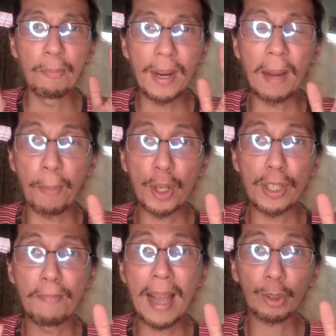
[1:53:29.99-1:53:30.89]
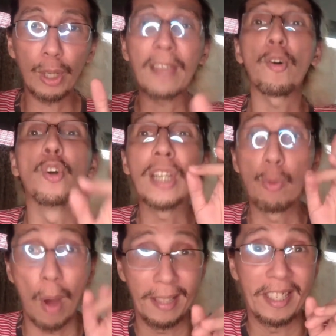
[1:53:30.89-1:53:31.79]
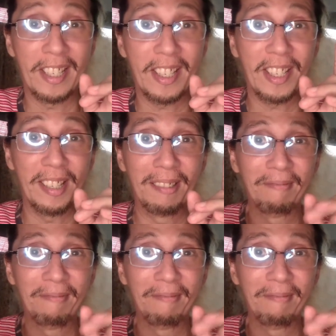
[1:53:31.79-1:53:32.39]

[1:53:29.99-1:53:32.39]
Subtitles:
bring a person back to life only once.